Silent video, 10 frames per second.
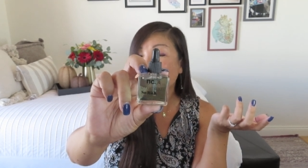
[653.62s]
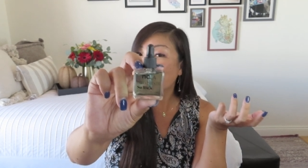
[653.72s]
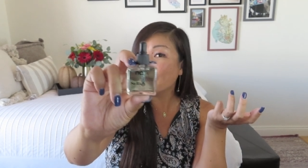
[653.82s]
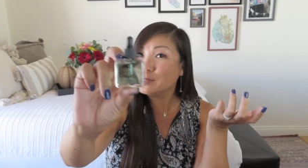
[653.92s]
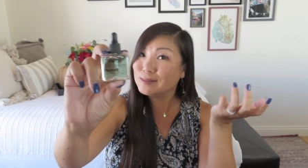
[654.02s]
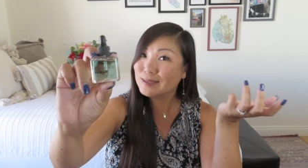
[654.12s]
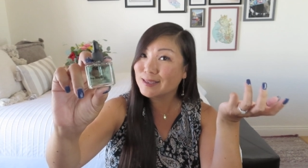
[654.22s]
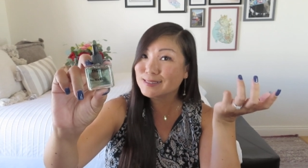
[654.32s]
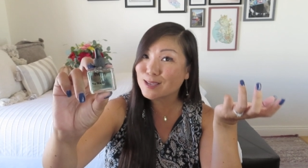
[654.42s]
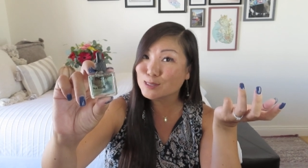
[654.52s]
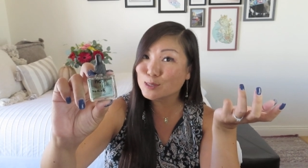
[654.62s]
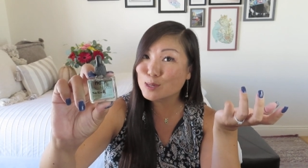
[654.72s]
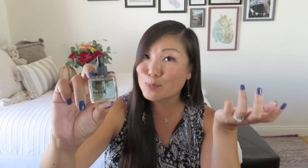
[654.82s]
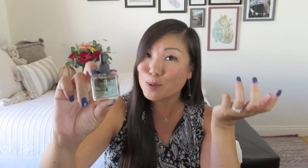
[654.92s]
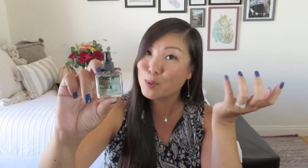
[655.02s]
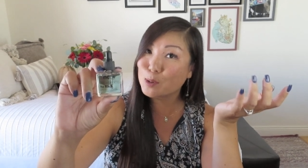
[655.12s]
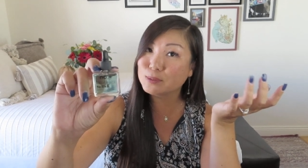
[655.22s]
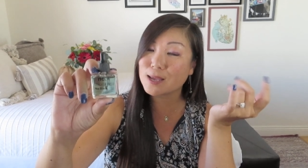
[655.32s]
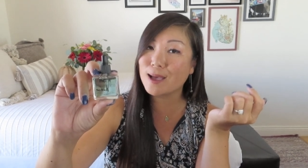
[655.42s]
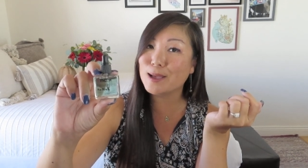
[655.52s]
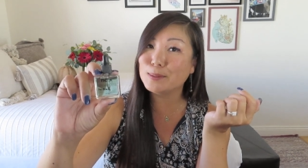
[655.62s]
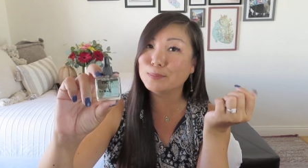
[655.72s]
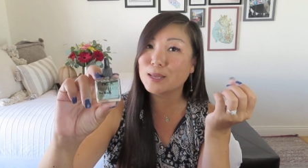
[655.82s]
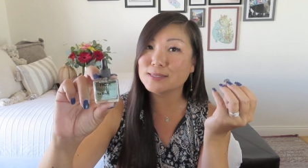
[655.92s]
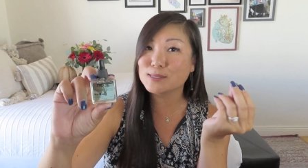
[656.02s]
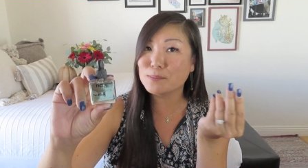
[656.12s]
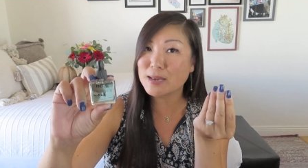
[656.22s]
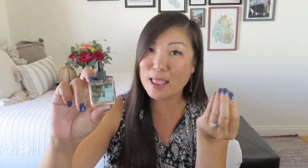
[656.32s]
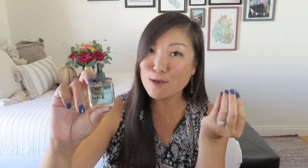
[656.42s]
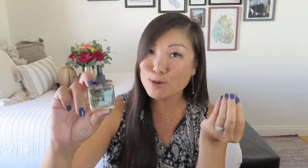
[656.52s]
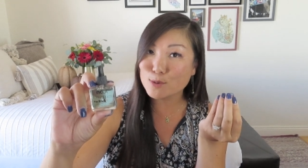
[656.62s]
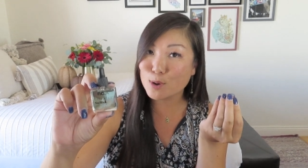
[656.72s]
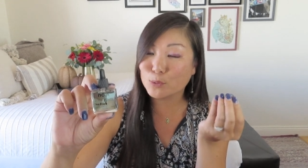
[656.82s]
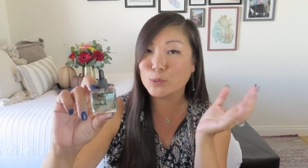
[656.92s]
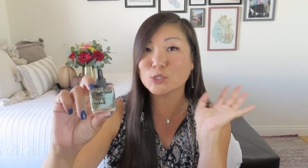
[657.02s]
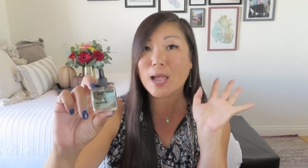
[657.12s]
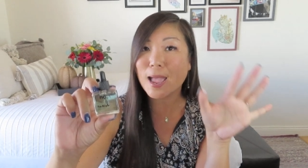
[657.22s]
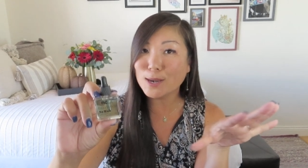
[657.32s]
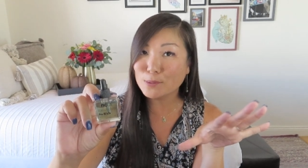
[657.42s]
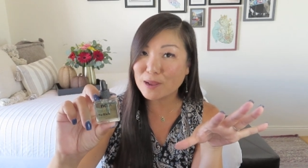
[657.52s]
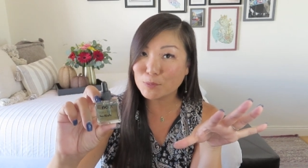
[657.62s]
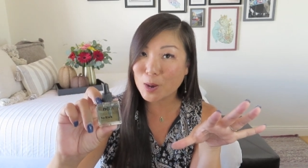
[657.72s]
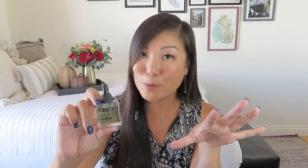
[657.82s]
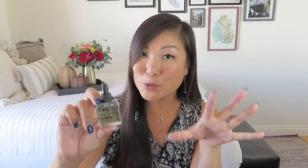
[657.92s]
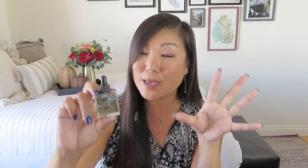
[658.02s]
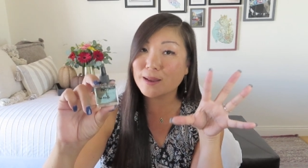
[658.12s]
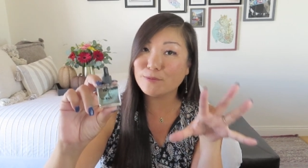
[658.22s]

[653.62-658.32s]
that supposedly it's also going to promote um, some nail growth, which I don't have a problem with that.